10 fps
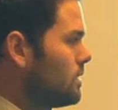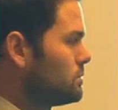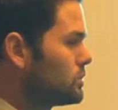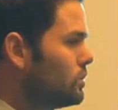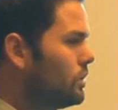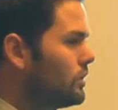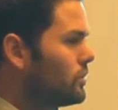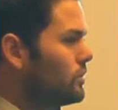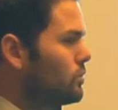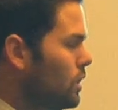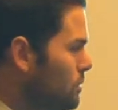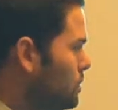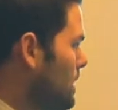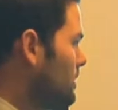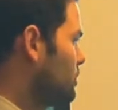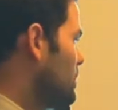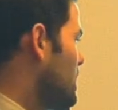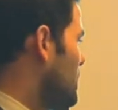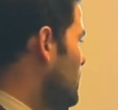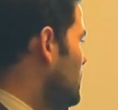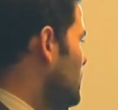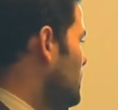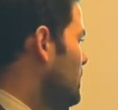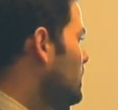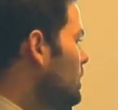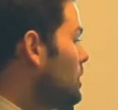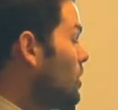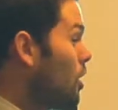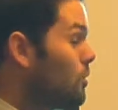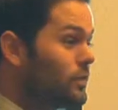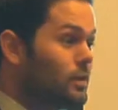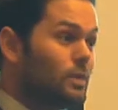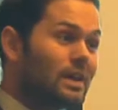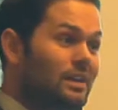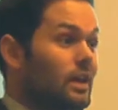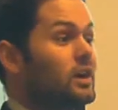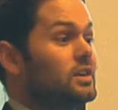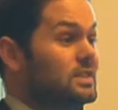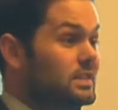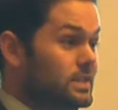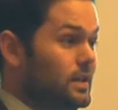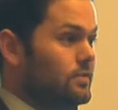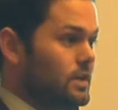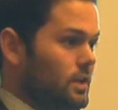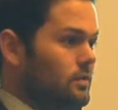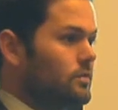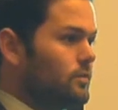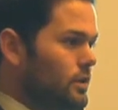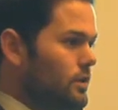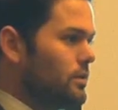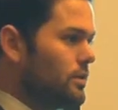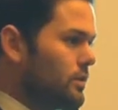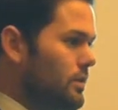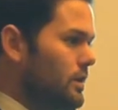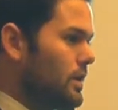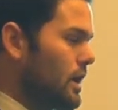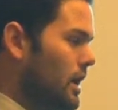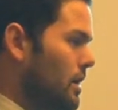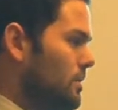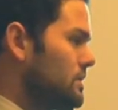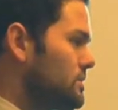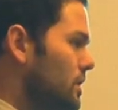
school is one place where hopefully we can guarantee safety for youth. And so